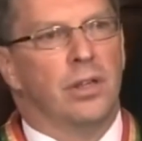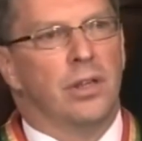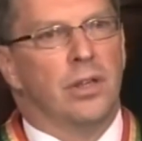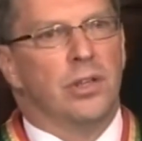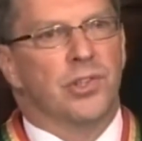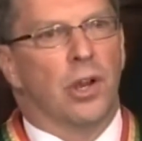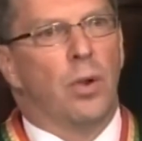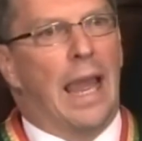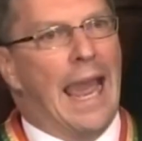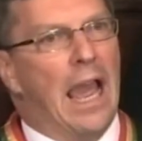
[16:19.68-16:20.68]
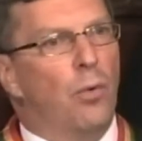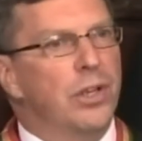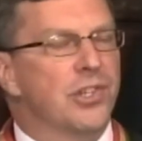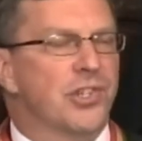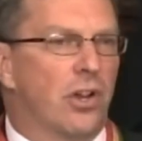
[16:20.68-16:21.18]
So how we
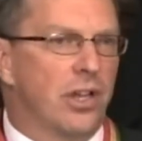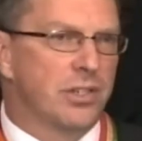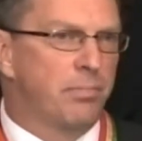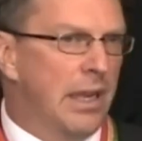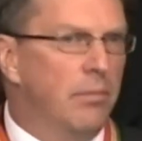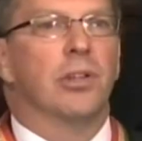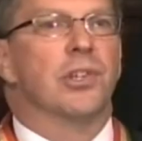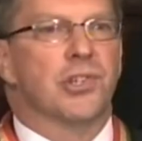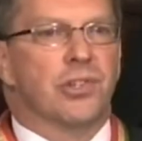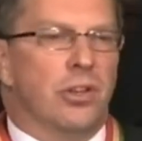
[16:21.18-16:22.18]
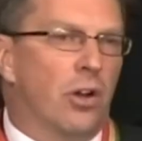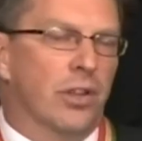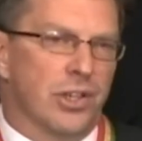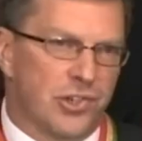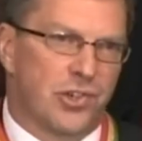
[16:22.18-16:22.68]
decide to publish the
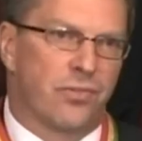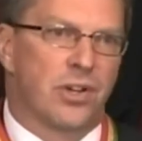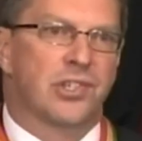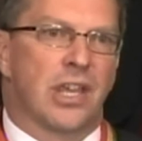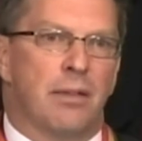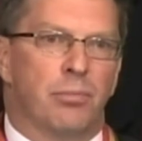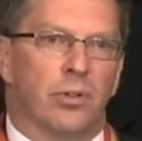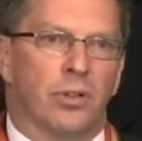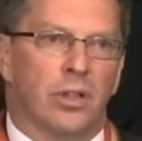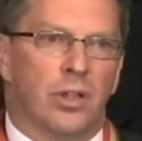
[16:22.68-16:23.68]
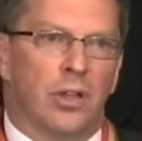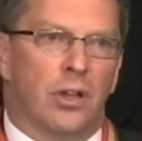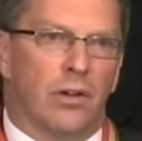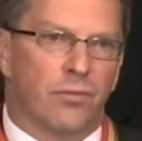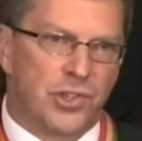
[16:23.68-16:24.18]
knowledge, for example,
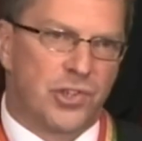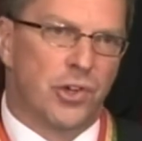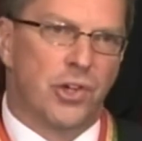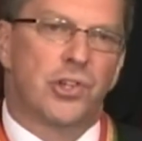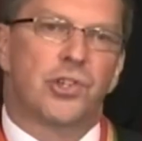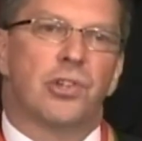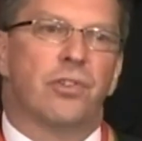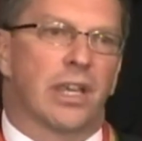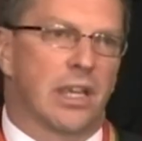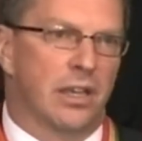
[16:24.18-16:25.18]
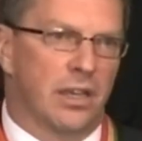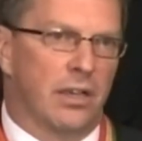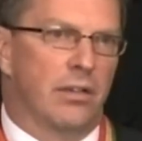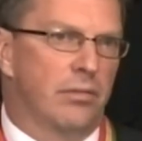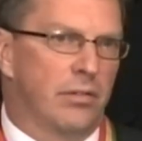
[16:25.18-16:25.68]
of research that can
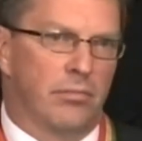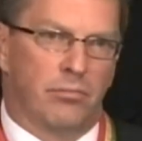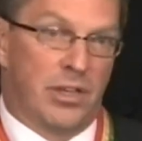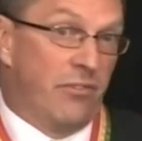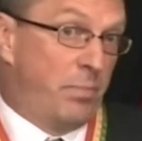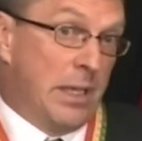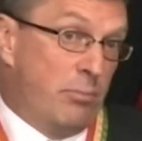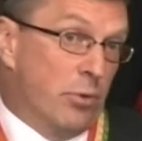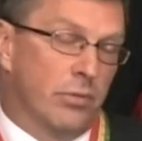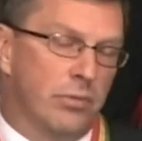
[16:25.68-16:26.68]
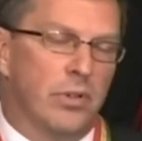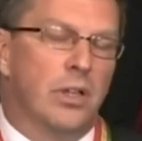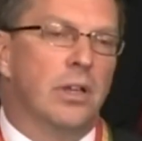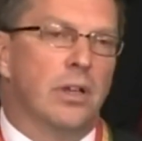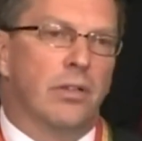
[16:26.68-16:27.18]
give people
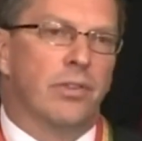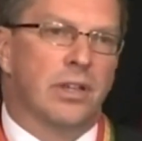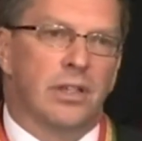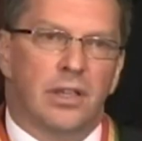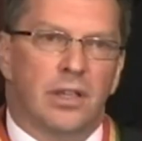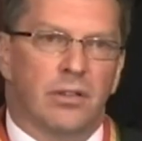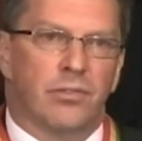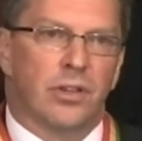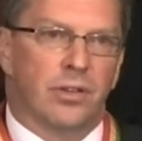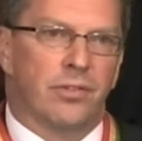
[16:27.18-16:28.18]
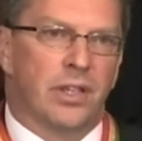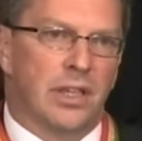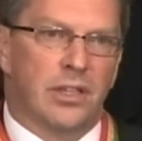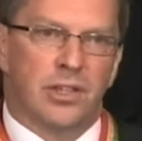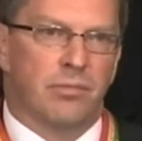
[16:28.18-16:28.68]

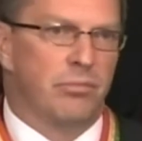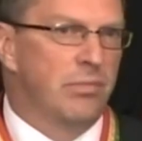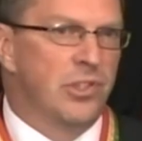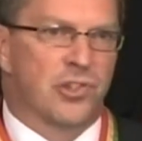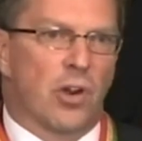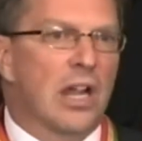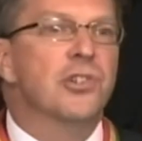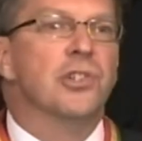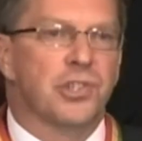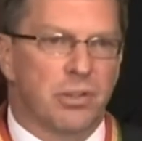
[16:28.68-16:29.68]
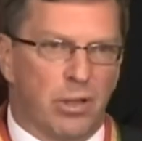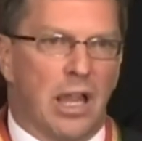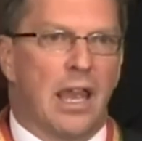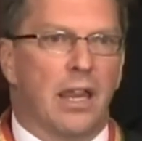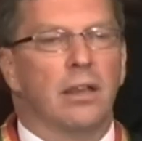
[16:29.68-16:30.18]
the instructions, the
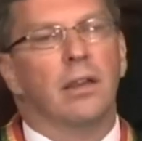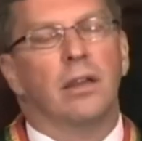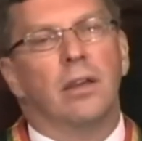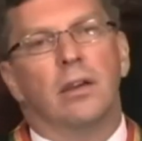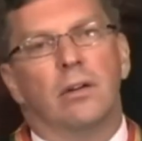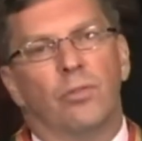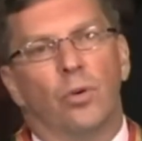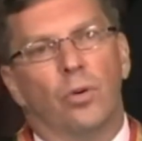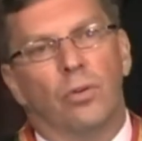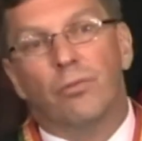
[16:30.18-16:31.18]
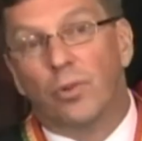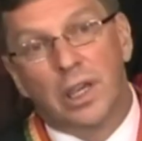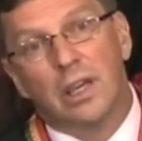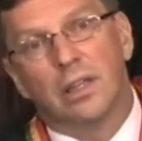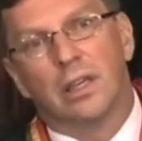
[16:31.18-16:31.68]
plan for
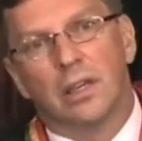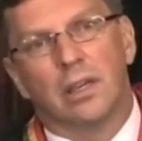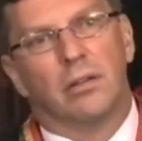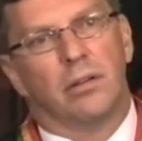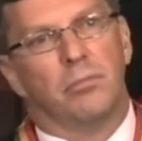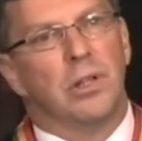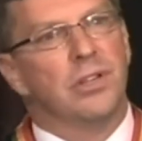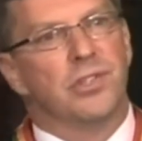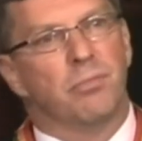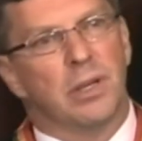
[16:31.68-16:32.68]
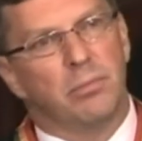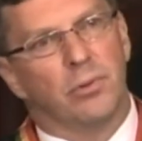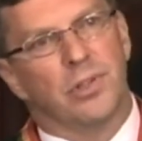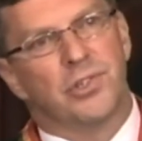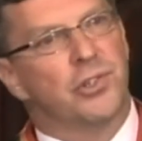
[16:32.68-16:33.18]
killing millions of people
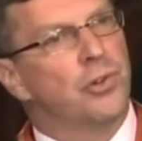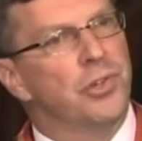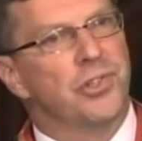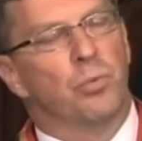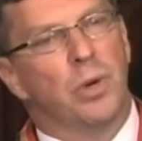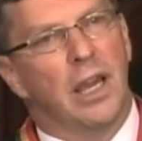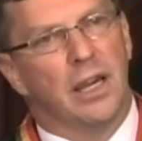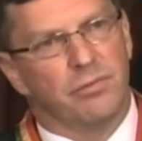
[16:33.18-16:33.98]
is a choice that we have.